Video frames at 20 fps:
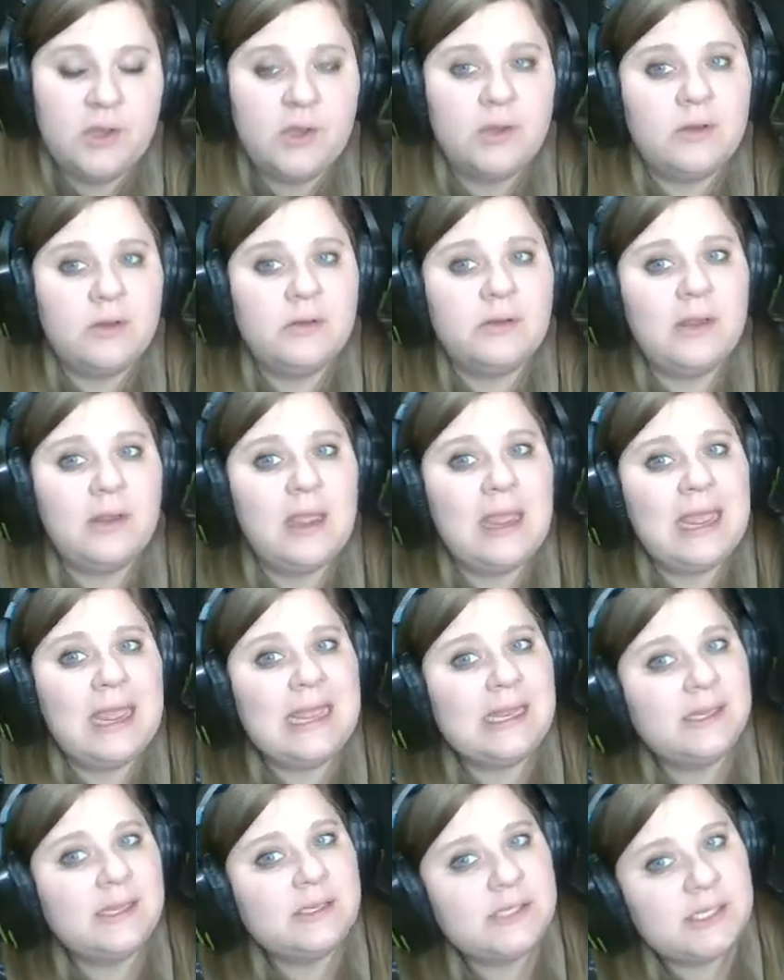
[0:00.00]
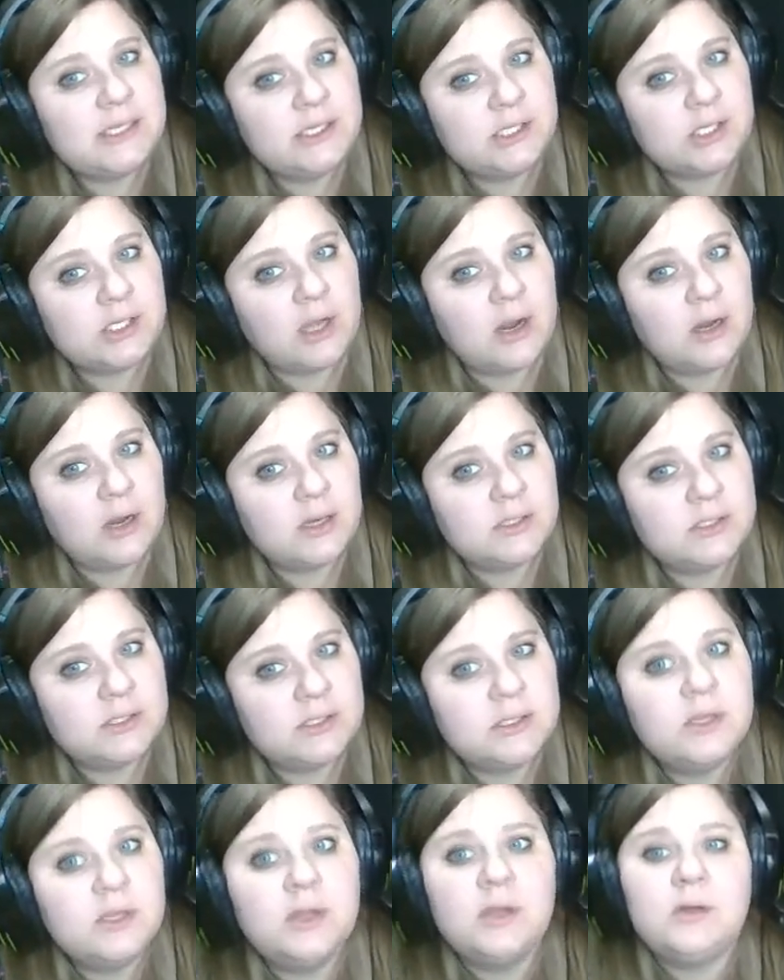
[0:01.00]
Create a t-chart,
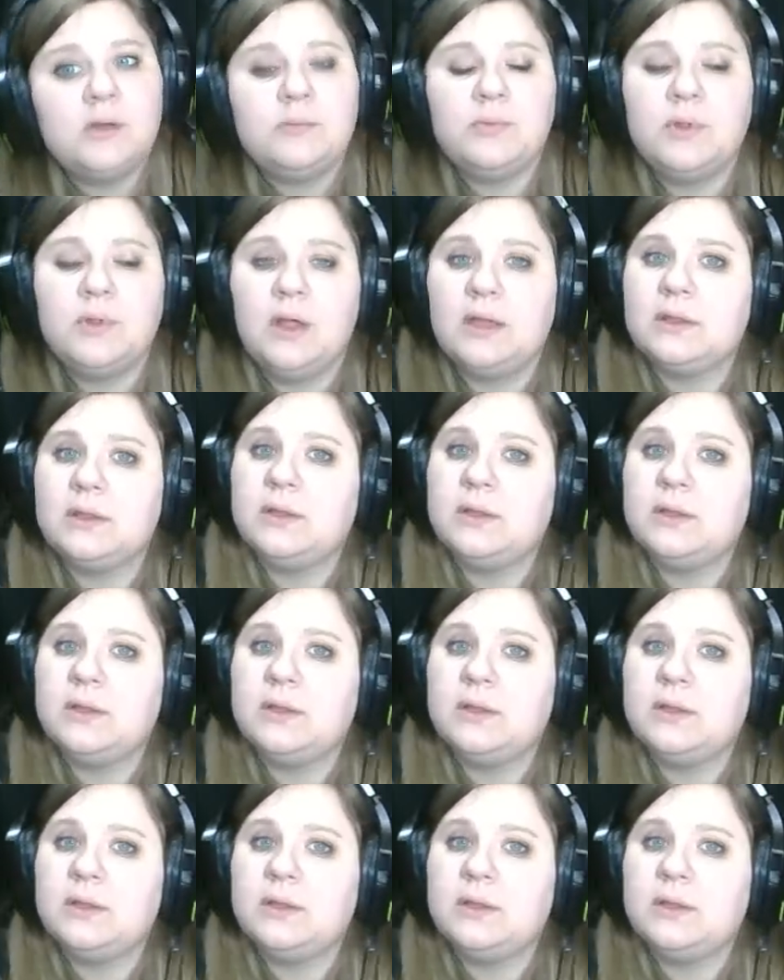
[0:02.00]
plot